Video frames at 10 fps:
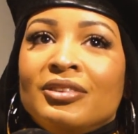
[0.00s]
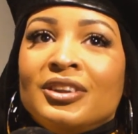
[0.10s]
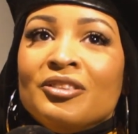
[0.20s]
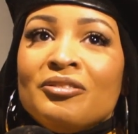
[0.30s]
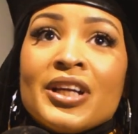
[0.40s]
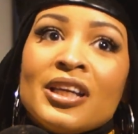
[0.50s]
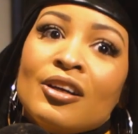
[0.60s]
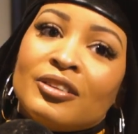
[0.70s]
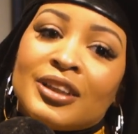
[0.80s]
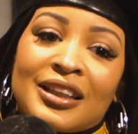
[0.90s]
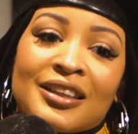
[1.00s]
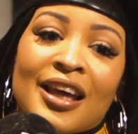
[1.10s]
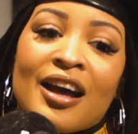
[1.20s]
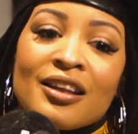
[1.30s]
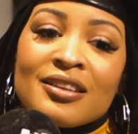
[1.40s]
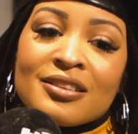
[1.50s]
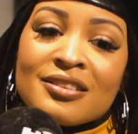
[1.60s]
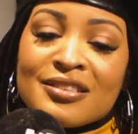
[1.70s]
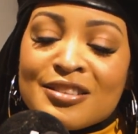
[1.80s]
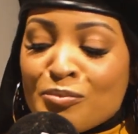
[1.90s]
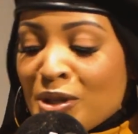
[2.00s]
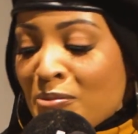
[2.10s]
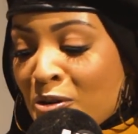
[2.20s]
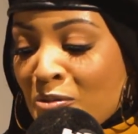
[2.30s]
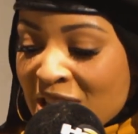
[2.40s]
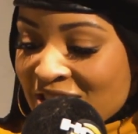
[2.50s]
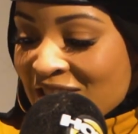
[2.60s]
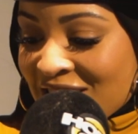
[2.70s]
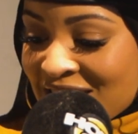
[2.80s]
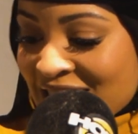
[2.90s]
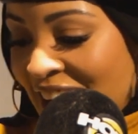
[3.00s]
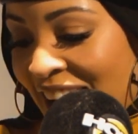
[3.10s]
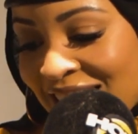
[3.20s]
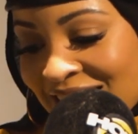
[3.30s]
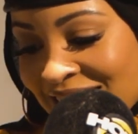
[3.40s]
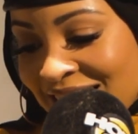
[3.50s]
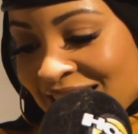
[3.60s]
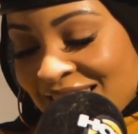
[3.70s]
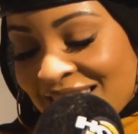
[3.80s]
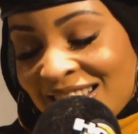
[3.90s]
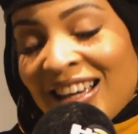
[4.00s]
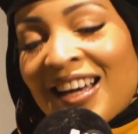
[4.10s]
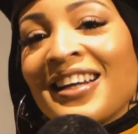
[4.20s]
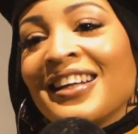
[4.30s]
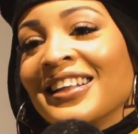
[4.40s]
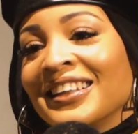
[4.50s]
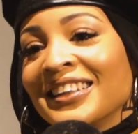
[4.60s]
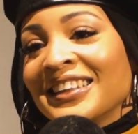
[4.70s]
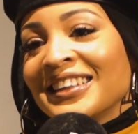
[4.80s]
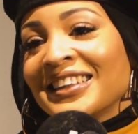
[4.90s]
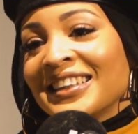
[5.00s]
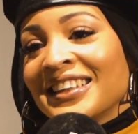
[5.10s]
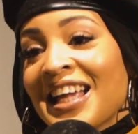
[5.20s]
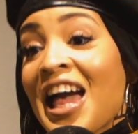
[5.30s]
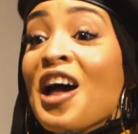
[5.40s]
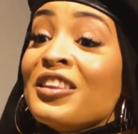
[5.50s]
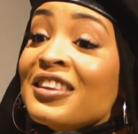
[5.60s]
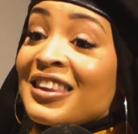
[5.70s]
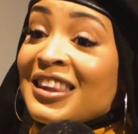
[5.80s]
the video, like that, the subliminal messages and that. I just yeah, the creative I, direction behind